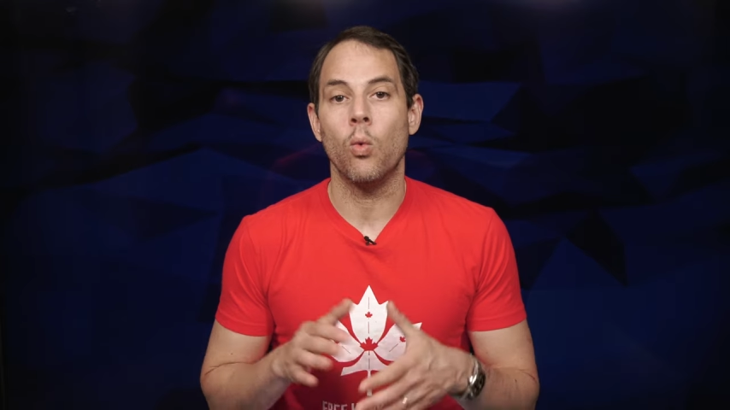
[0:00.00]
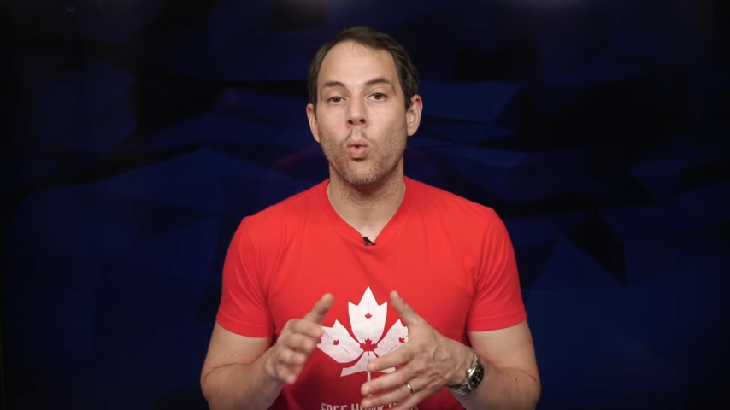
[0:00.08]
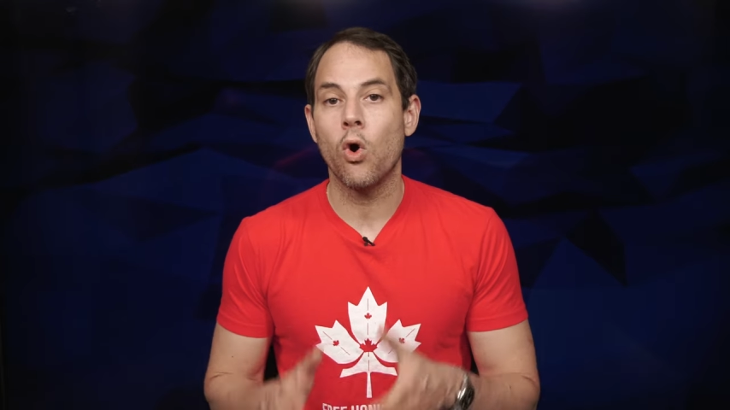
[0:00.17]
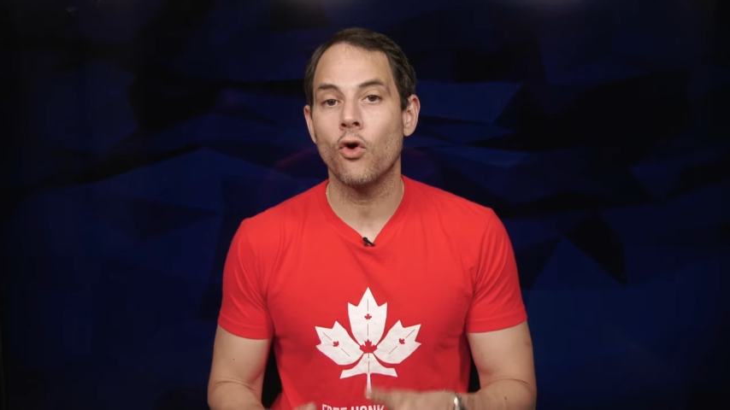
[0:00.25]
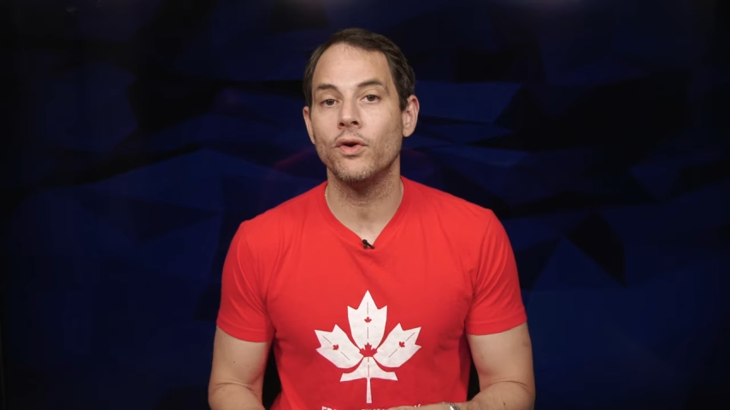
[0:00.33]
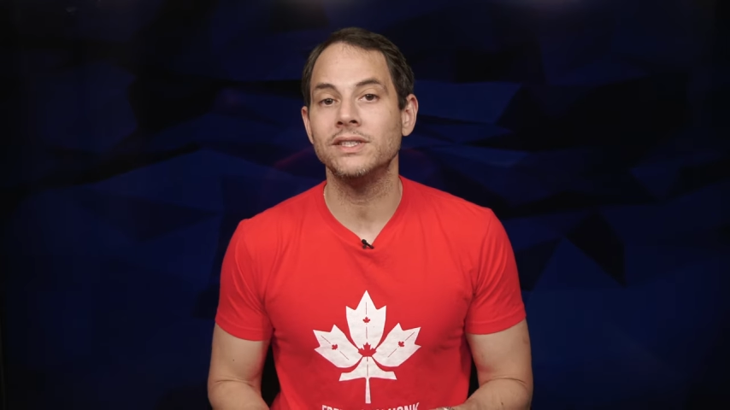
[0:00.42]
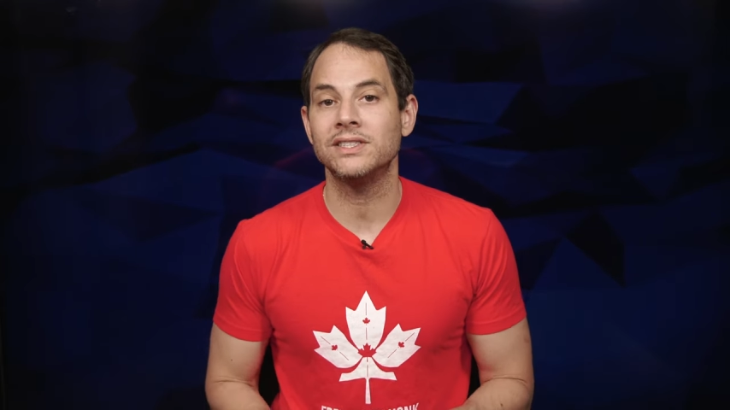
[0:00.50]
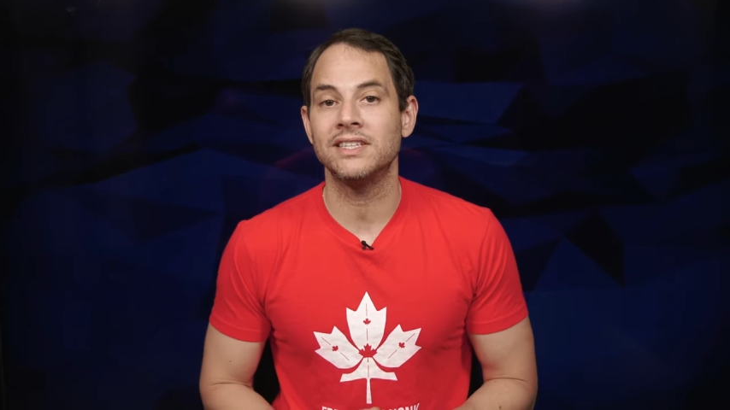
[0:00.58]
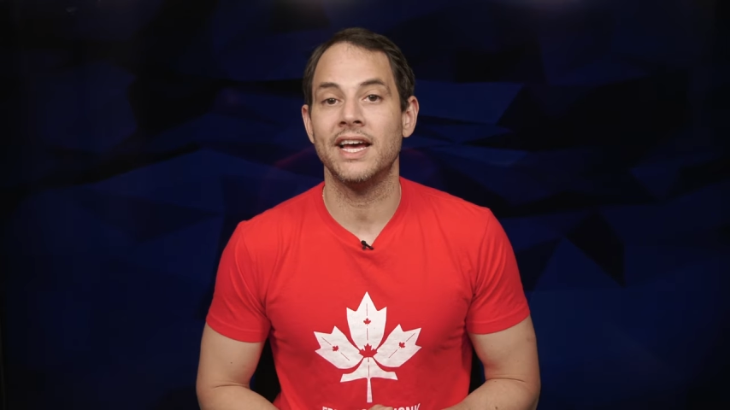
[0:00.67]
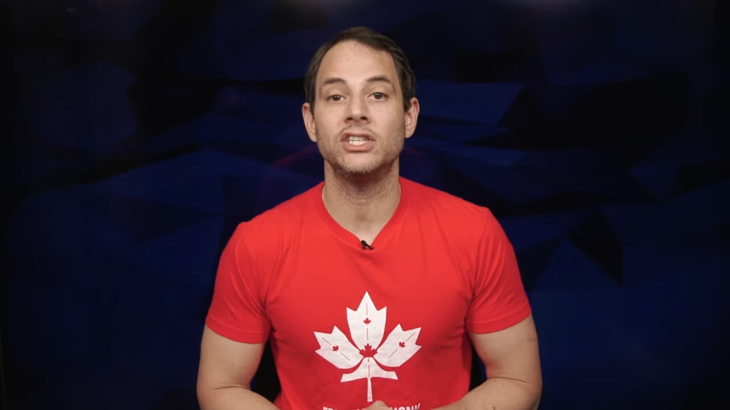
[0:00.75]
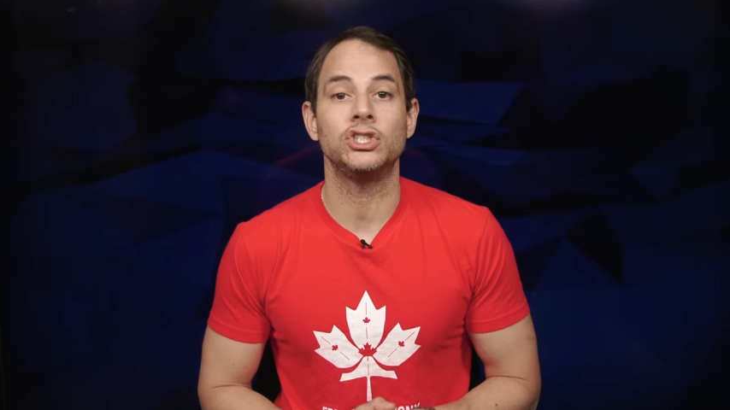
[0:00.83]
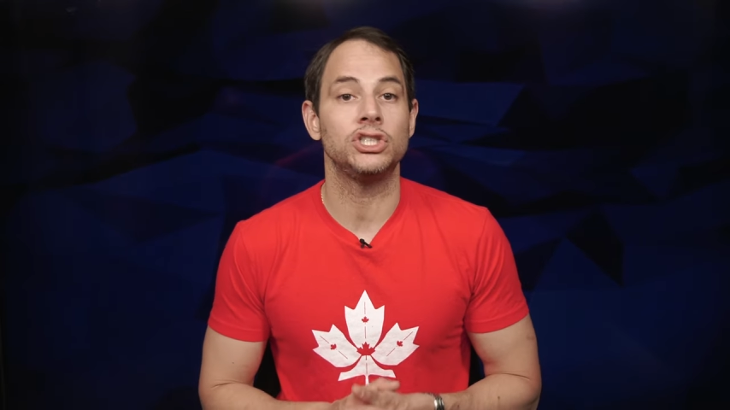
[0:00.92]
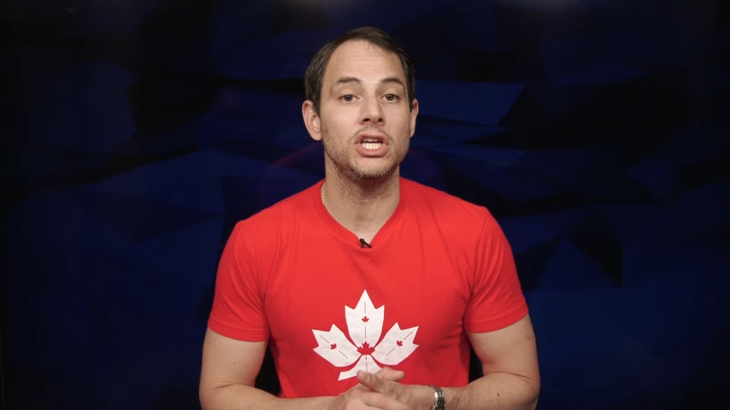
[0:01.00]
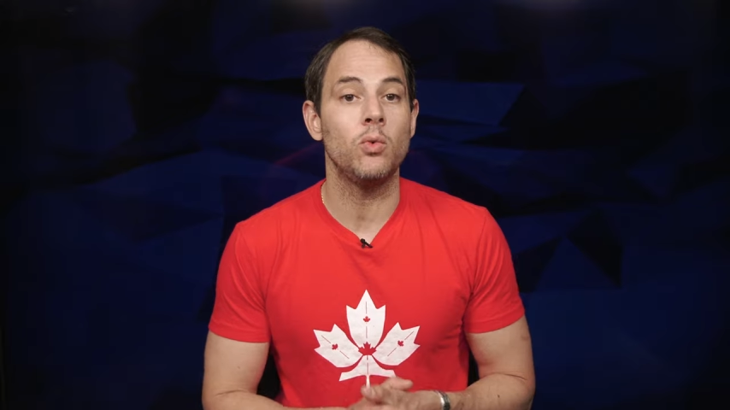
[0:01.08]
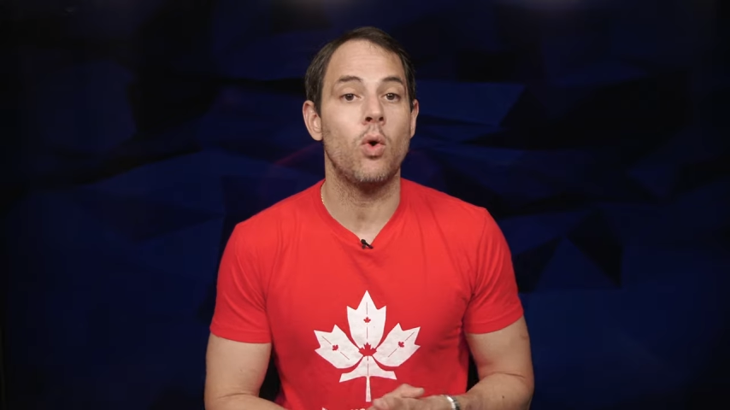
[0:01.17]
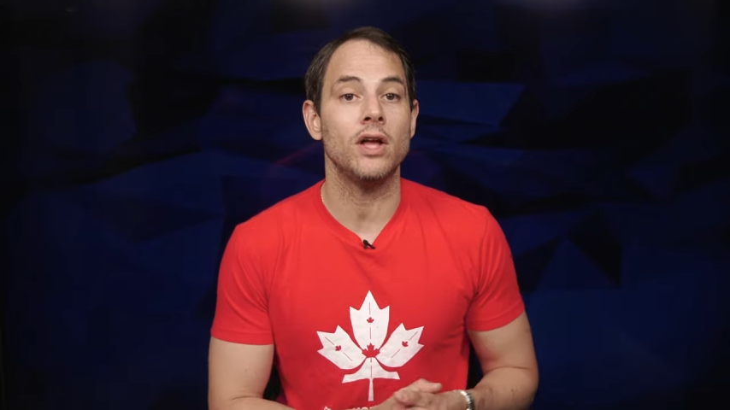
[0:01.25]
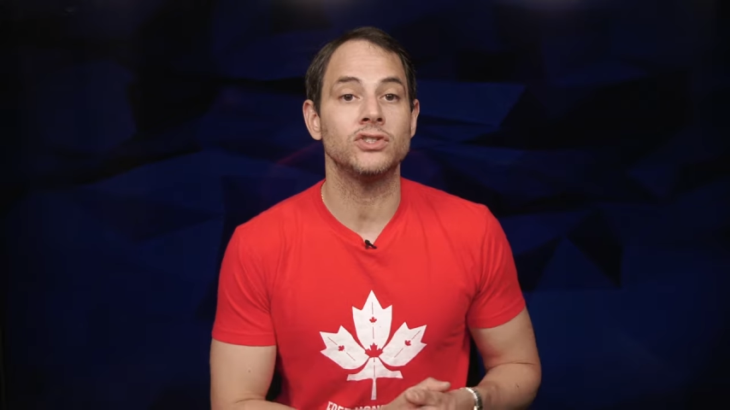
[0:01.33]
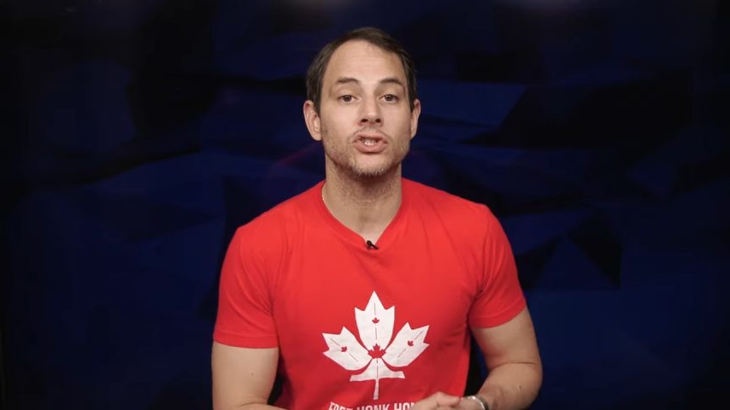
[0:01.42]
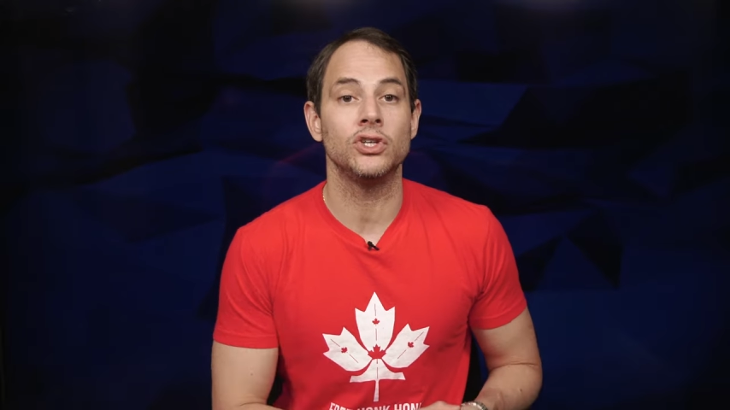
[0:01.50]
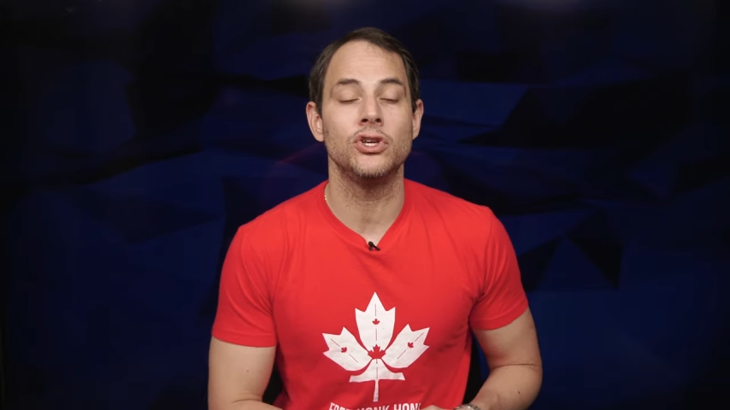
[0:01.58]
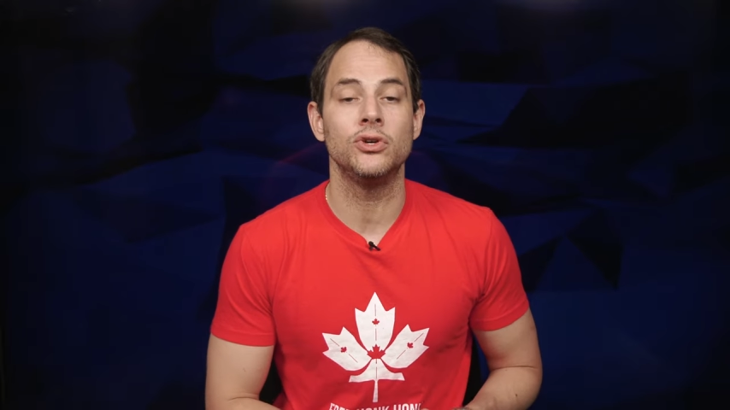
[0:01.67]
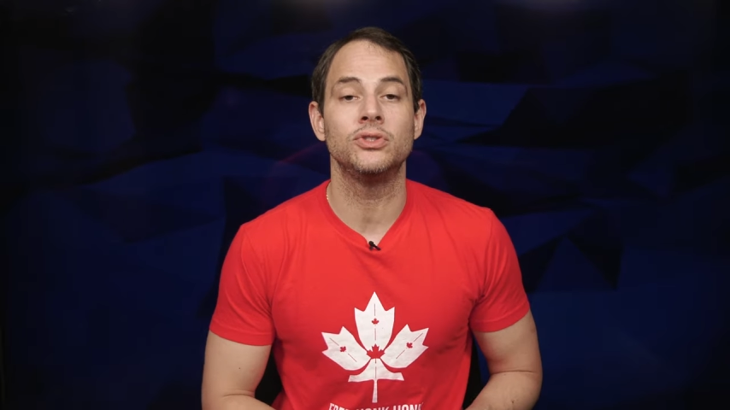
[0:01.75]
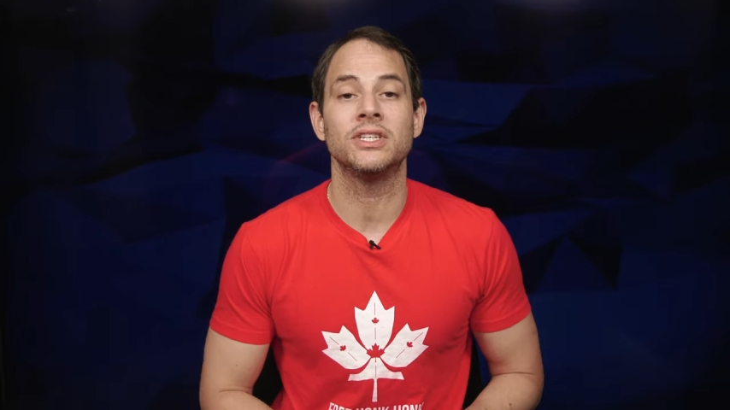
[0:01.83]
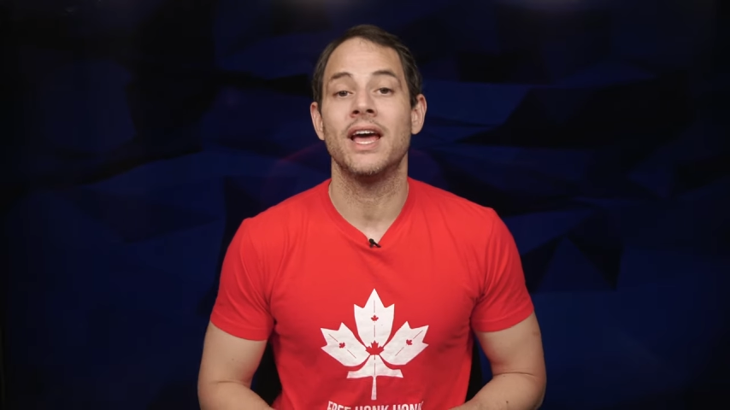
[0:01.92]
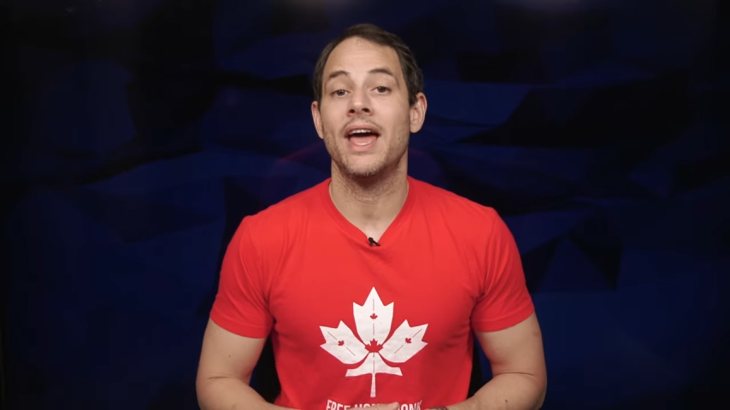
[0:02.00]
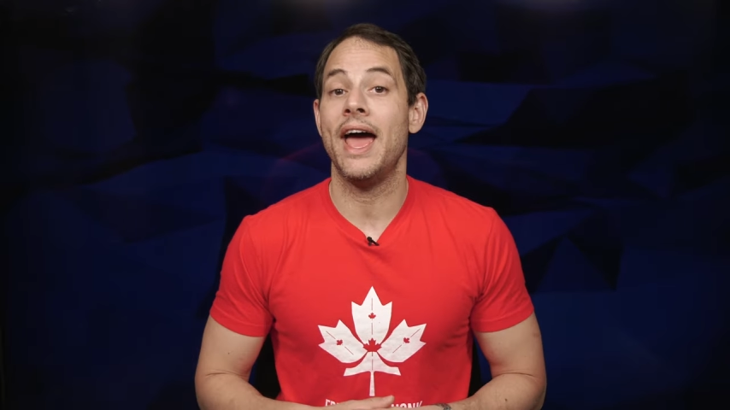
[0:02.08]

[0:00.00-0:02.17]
Warren said she wants to use